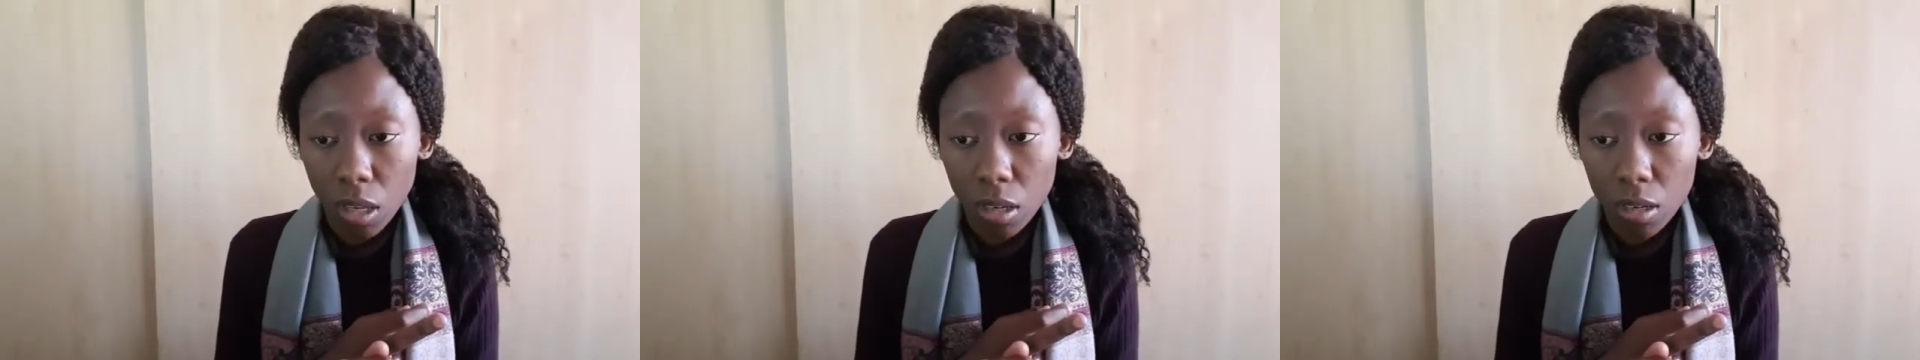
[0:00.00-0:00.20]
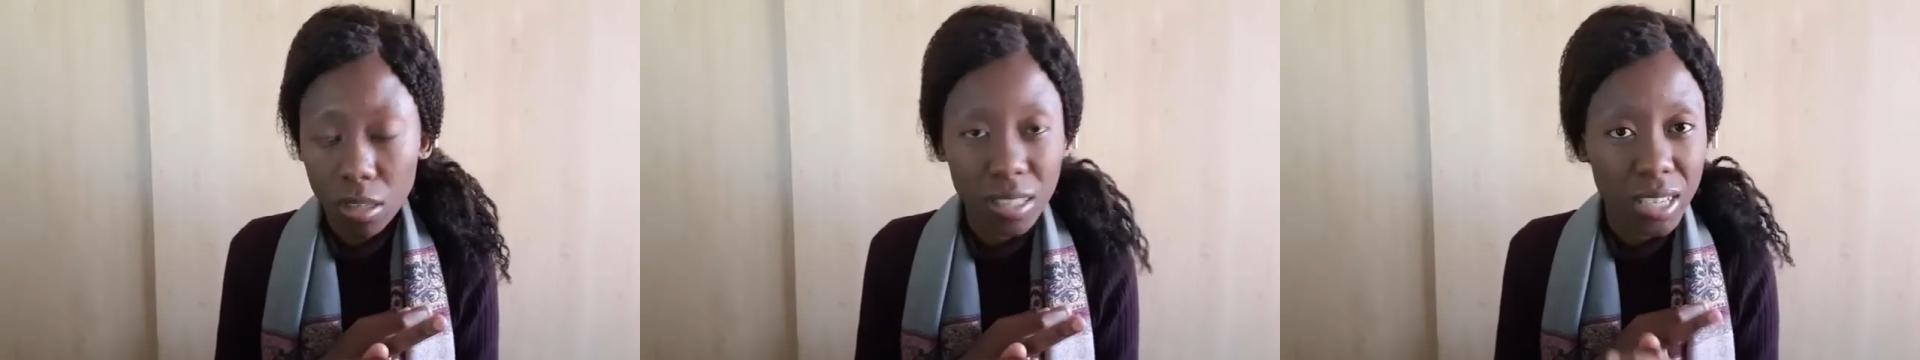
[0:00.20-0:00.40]

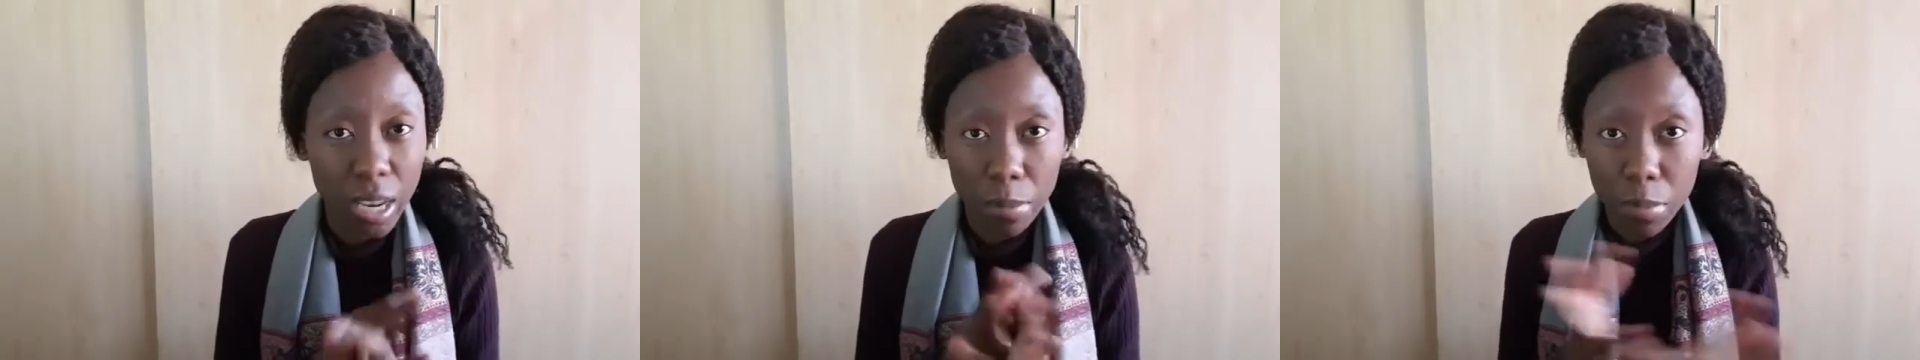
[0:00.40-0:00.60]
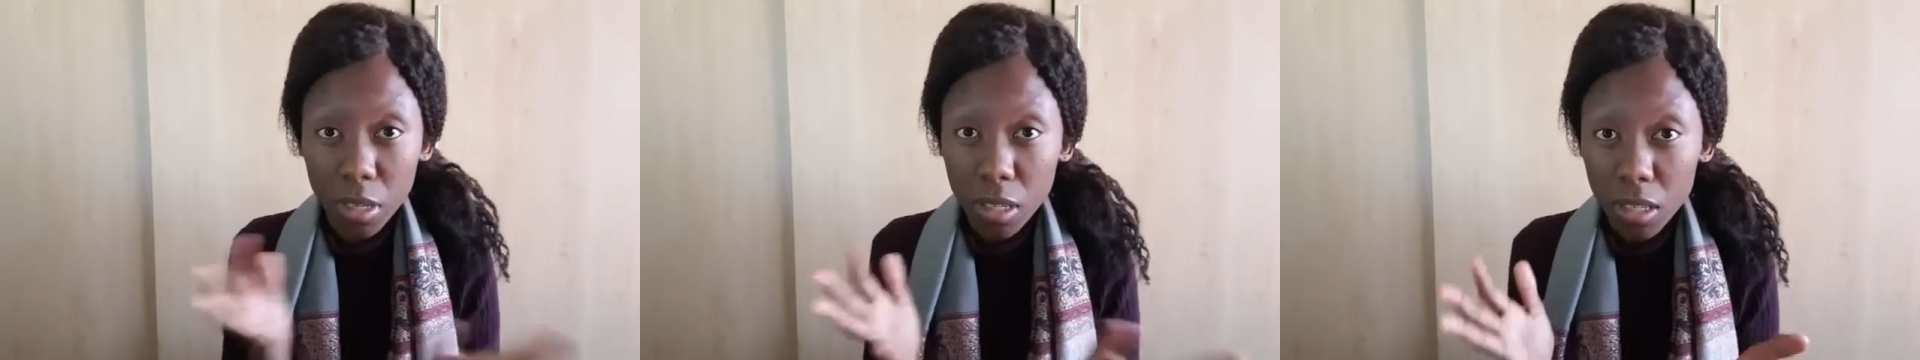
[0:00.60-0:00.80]

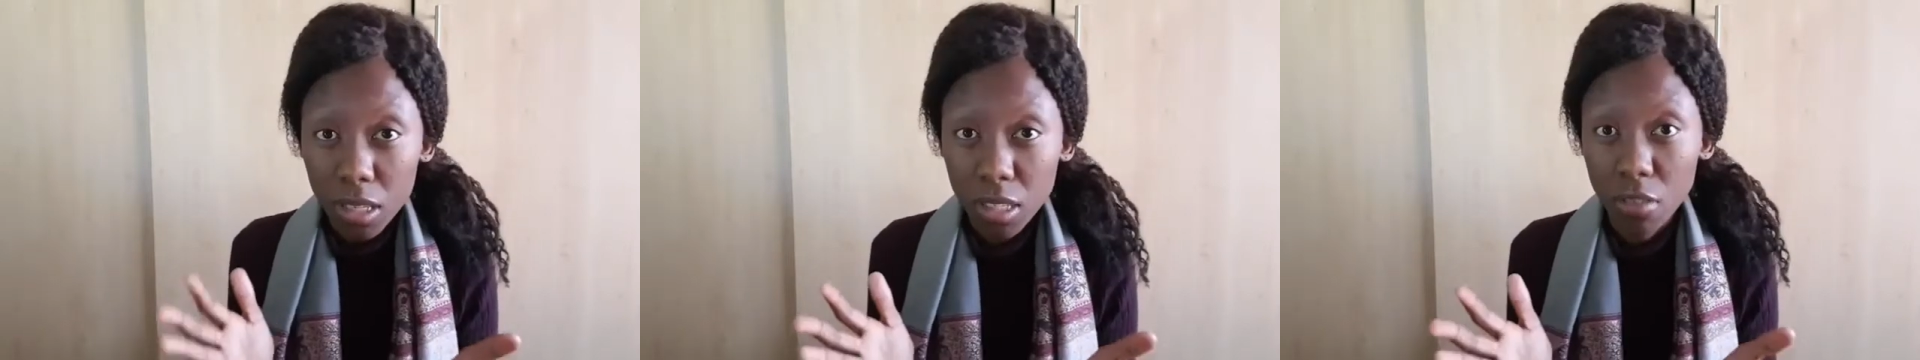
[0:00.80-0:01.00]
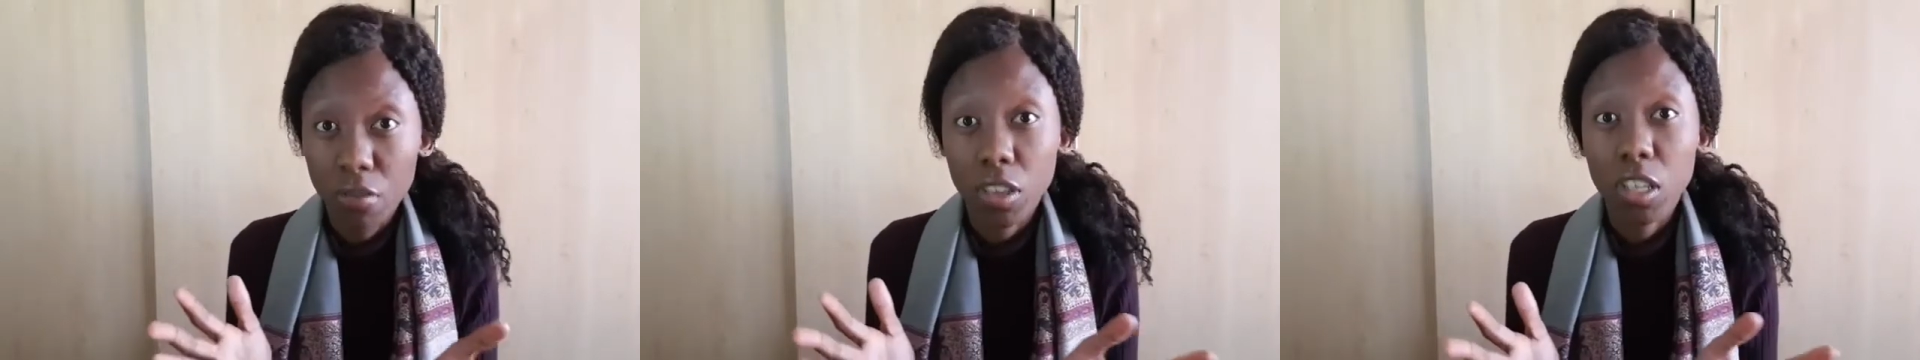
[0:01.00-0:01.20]

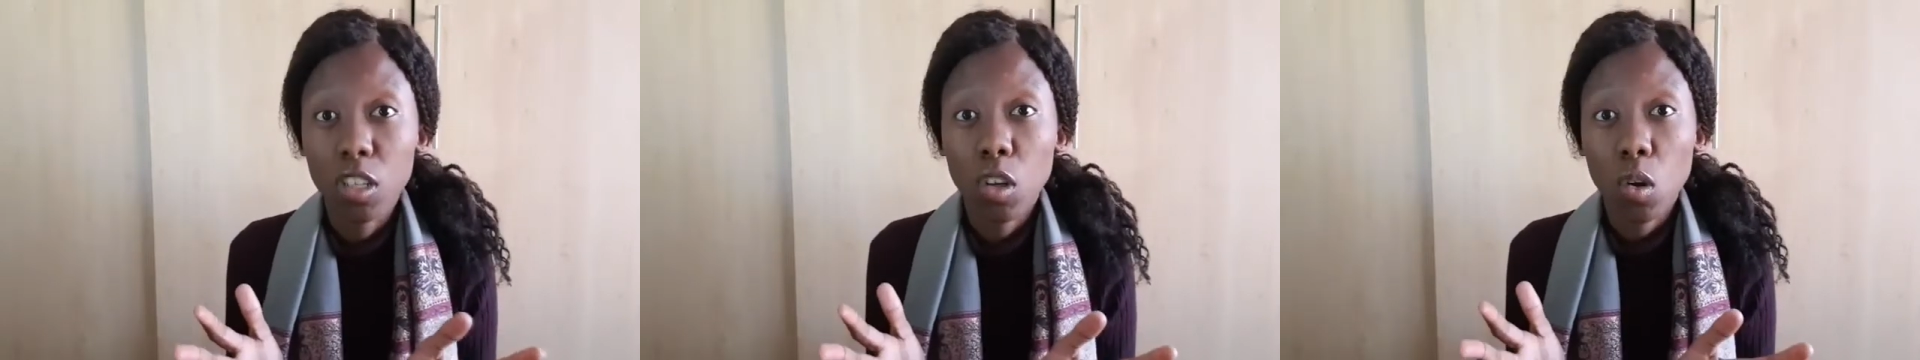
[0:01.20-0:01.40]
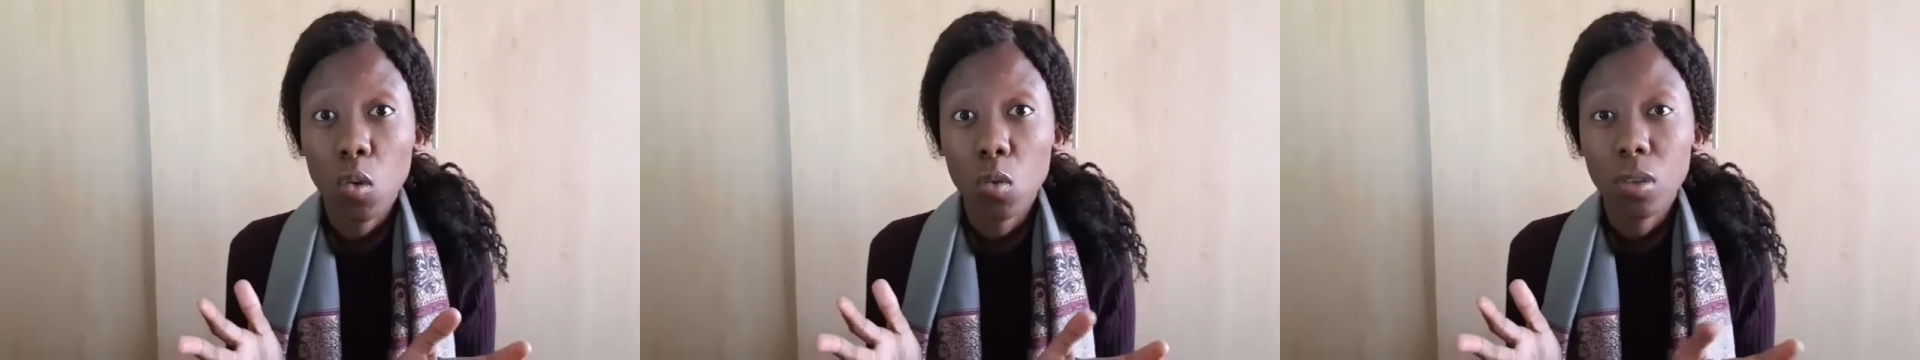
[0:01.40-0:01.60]
Demi's
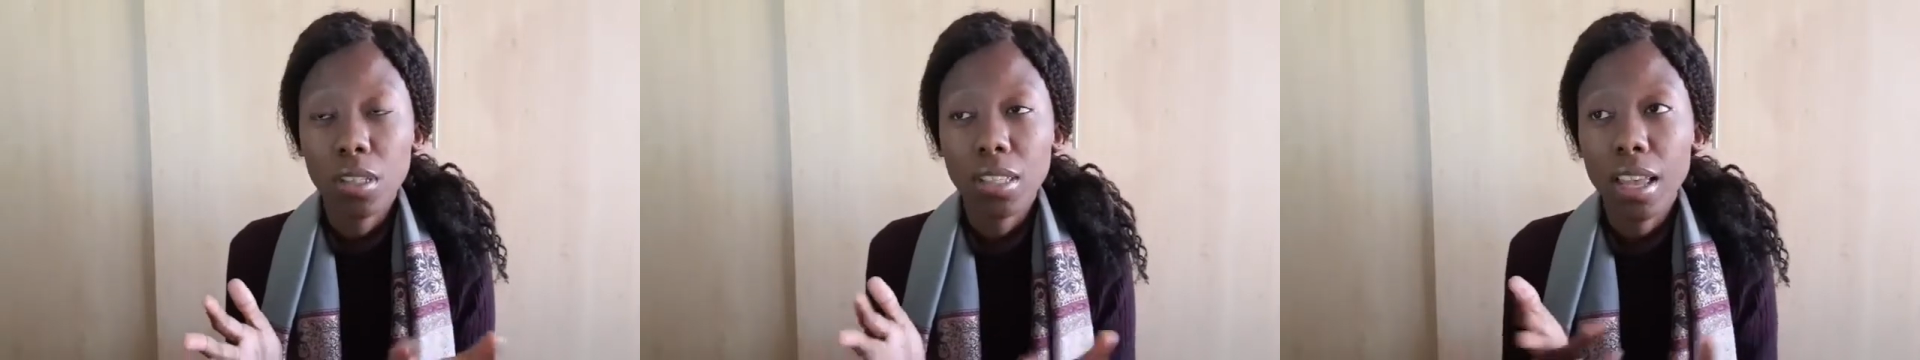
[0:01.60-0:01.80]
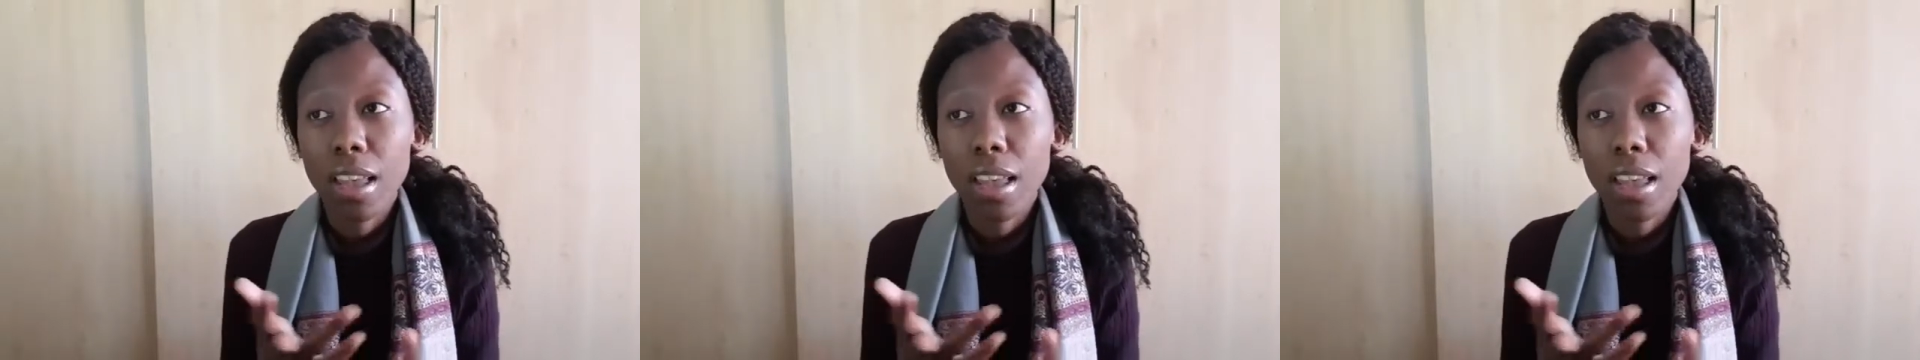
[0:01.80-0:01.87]
videos,